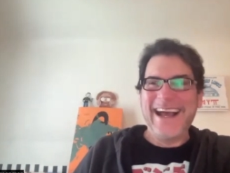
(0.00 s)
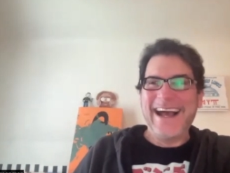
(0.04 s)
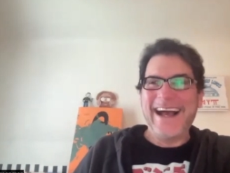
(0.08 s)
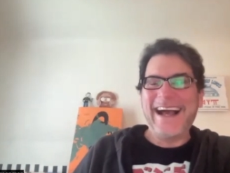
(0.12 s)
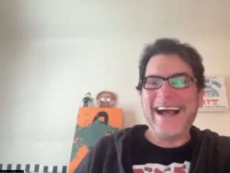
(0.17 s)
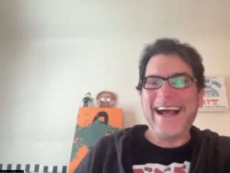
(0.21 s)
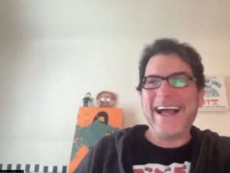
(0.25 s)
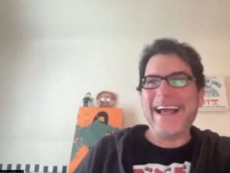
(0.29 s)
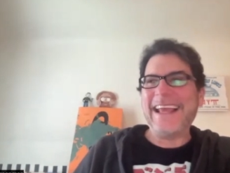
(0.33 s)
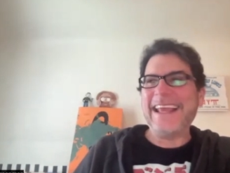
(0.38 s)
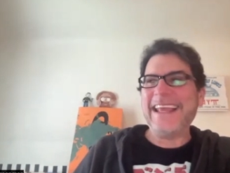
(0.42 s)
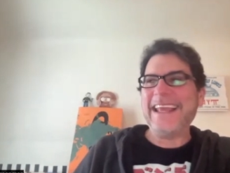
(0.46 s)

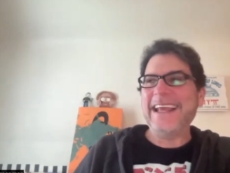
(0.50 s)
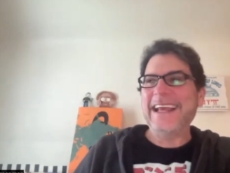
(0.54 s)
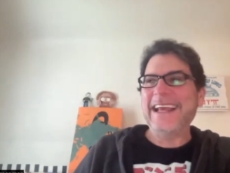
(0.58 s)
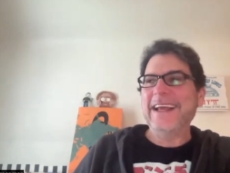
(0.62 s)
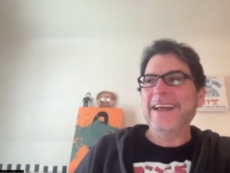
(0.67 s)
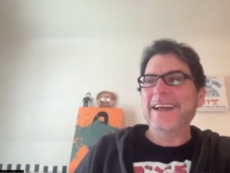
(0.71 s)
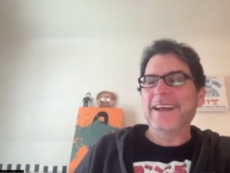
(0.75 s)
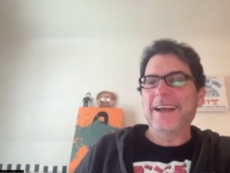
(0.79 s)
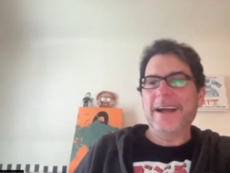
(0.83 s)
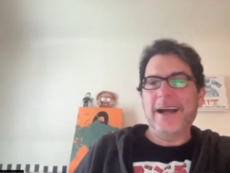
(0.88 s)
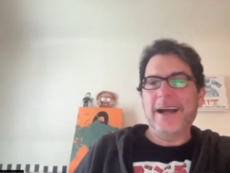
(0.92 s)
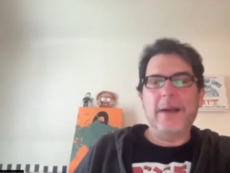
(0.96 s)
I,
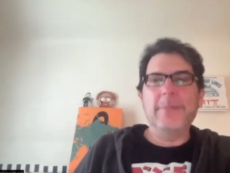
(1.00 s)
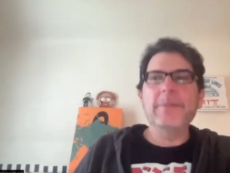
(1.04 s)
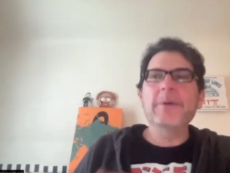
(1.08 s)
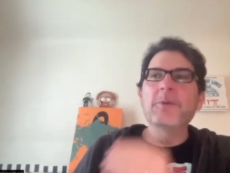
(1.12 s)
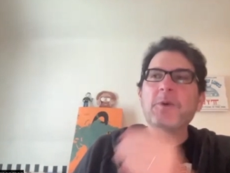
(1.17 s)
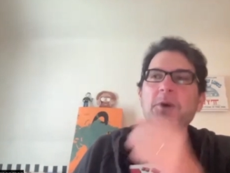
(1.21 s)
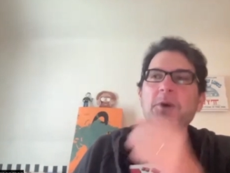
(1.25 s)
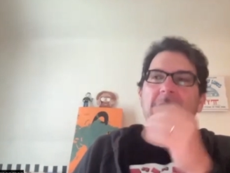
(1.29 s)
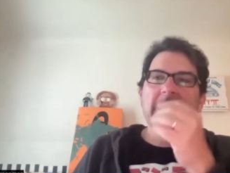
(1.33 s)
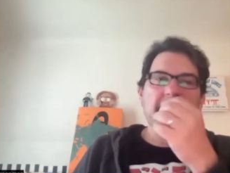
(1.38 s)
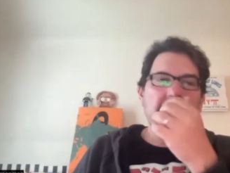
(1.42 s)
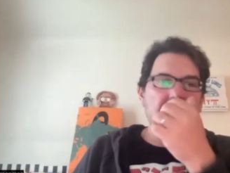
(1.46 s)
I'm
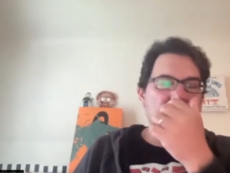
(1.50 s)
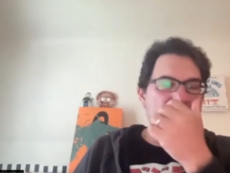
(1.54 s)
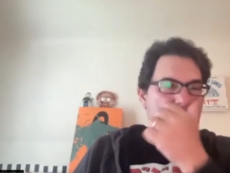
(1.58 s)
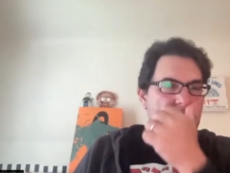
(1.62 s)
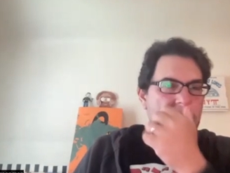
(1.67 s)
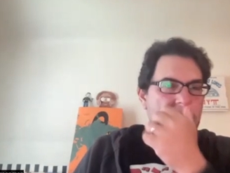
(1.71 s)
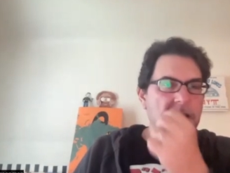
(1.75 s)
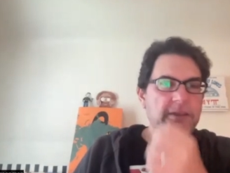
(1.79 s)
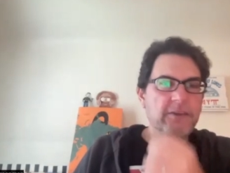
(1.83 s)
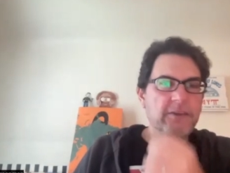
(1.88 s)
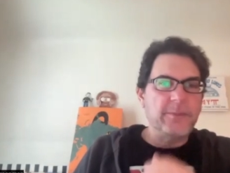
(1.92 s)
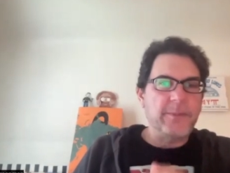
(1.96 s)
working in the
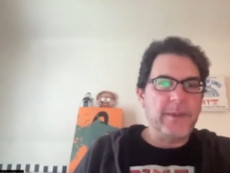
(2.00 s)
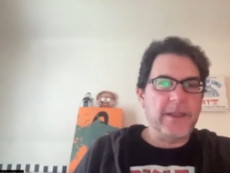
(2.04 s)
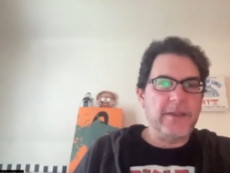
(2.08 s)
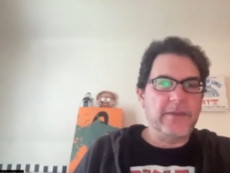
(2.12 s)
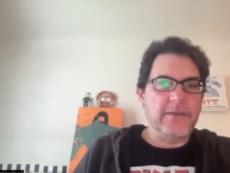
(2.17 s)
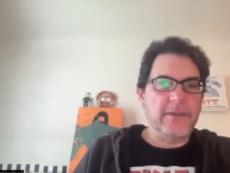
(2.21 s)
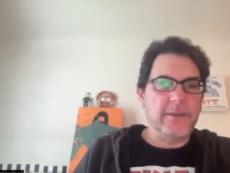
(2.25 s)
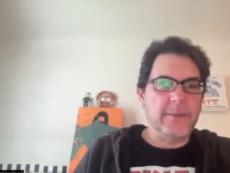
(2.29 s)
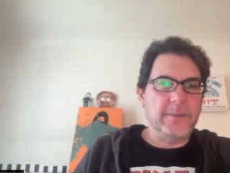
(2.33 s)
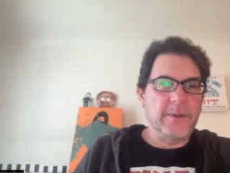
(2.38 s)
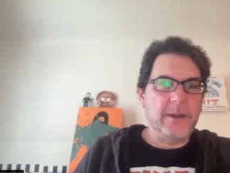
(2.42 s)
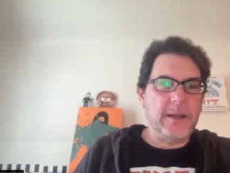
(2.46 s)
rock space,
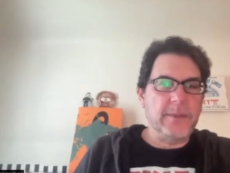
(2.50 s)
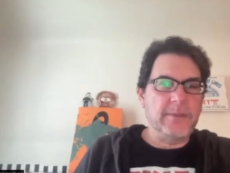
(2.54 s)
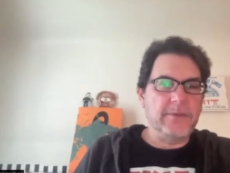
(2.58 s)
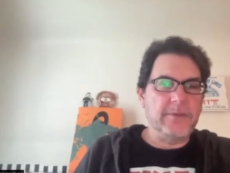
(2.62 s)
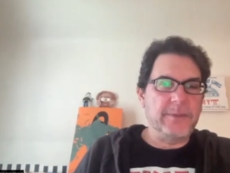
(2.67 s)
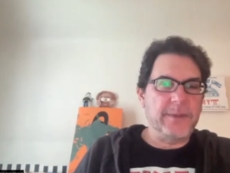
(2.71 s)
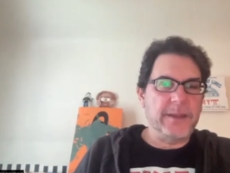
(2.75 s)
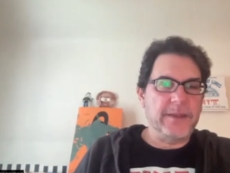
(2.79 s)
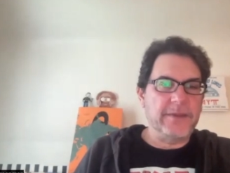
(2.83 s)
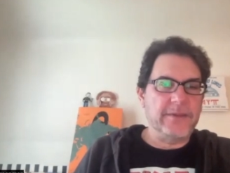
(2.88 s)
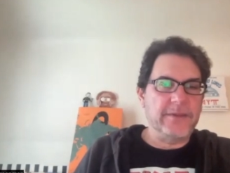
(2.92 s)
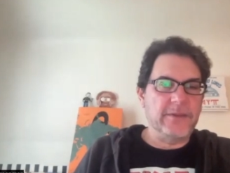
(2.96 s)
in the pop
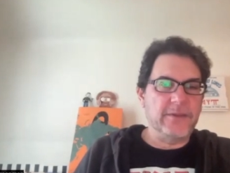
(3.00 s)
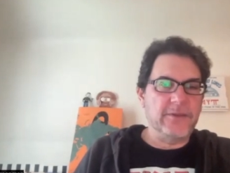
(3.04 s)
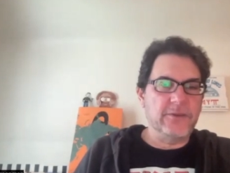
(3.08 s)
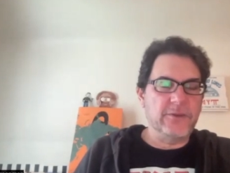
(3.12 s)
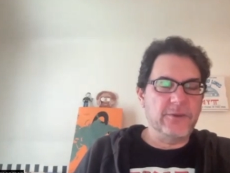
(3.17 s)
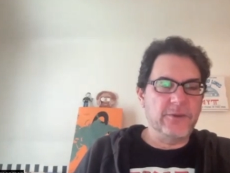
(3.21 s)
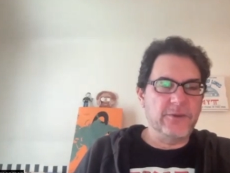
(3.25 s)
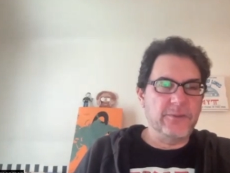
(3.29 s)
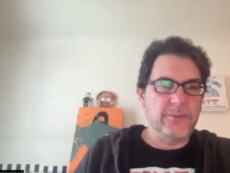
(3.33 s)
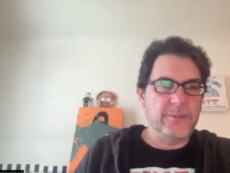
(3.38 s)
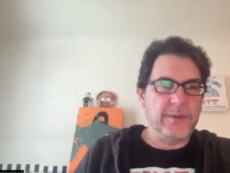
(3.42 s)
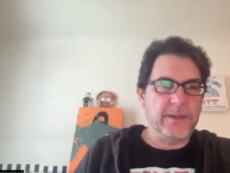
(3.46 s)
space, in the
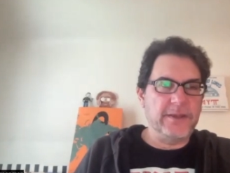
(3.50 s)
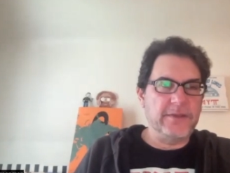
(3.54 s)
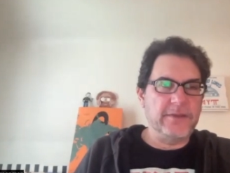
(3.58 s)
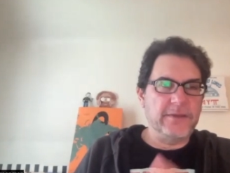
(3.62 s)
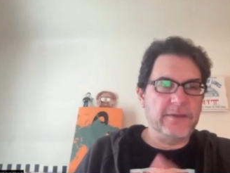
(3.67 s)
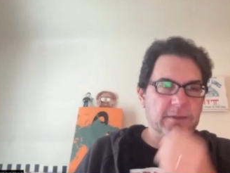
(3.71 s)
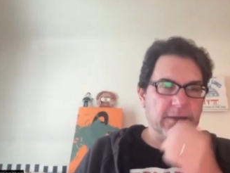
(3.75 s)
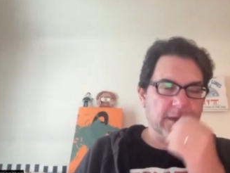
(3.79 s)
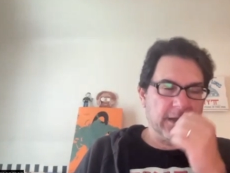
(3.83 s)
soul space,